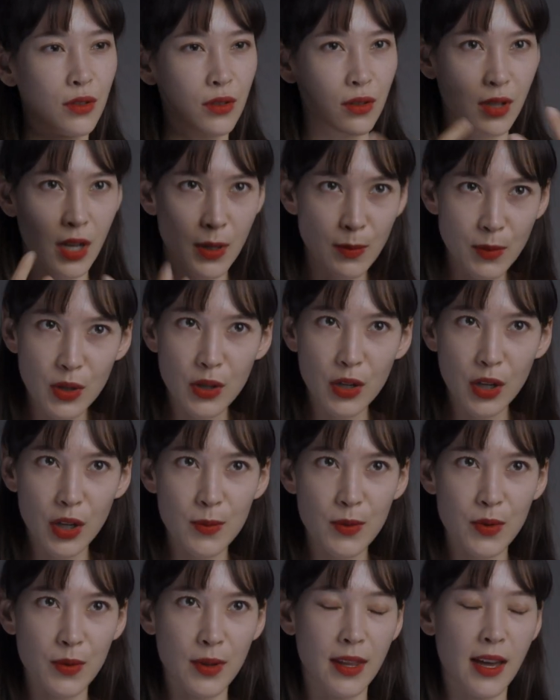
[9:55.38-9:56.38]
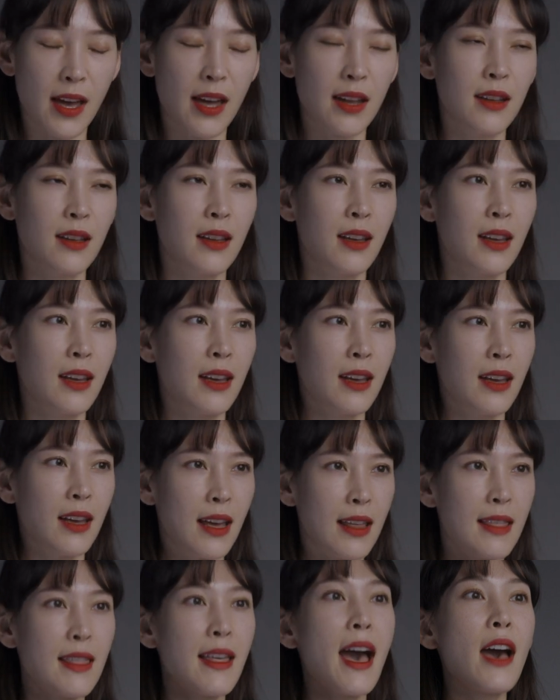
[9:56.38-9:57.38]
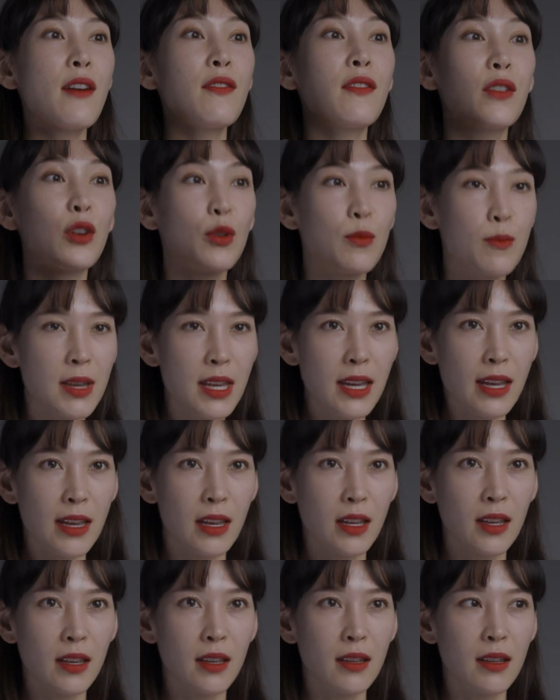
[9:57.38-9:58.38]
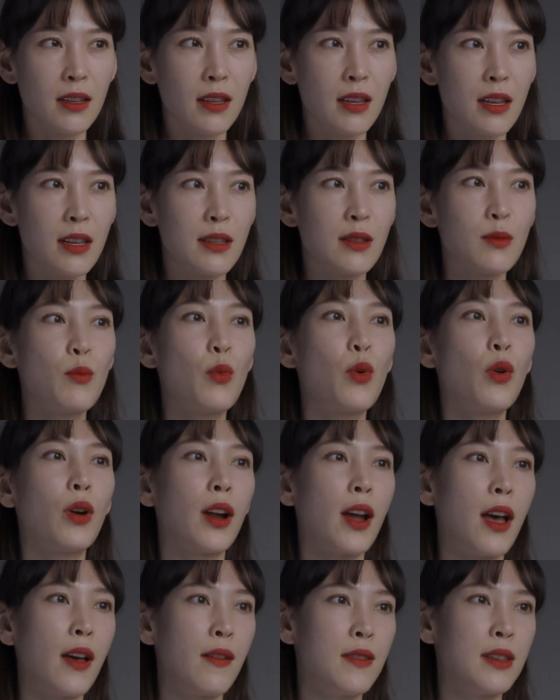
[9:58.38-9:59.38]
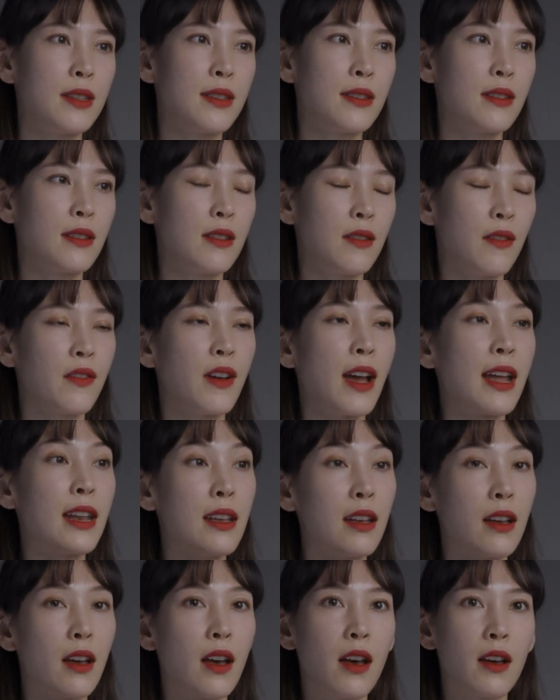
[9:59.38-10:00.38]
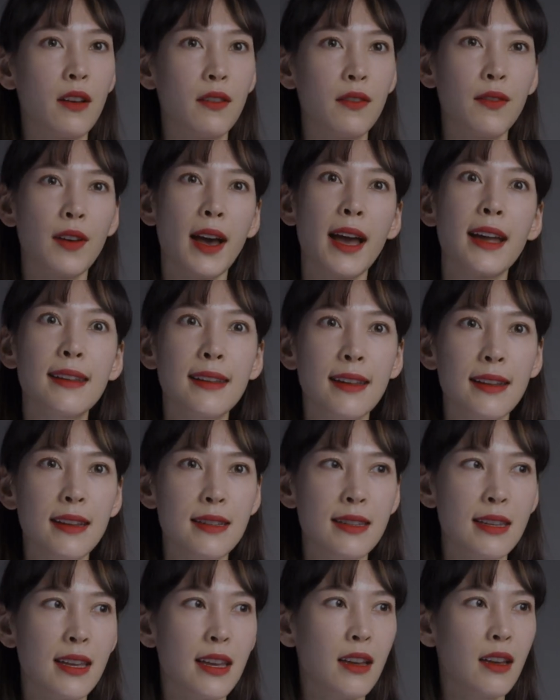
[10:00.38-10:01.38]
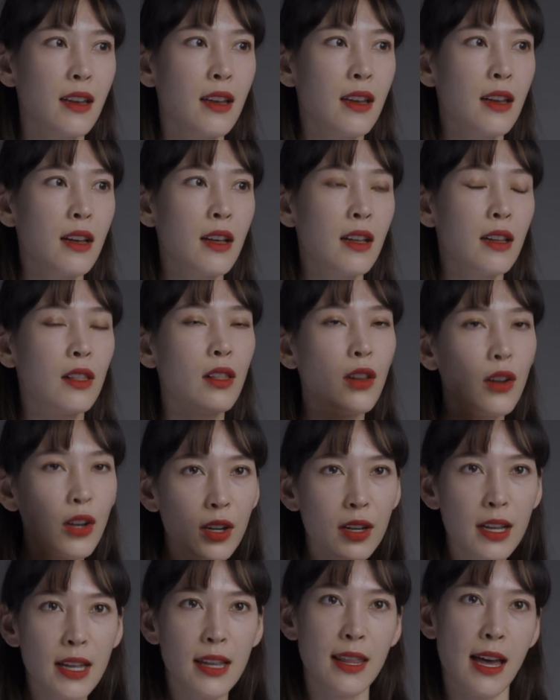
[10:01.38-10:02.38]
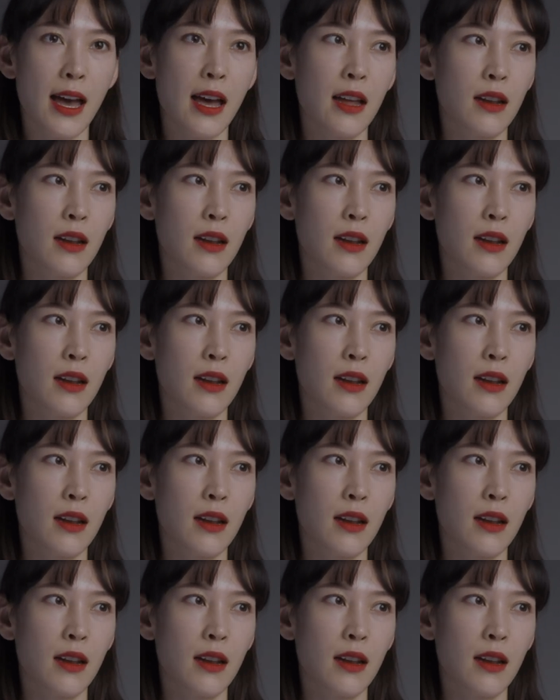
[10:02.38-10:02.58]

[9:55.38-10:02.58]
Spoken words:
come to terms with that. And that, for me, is more of this defining of identity. Learning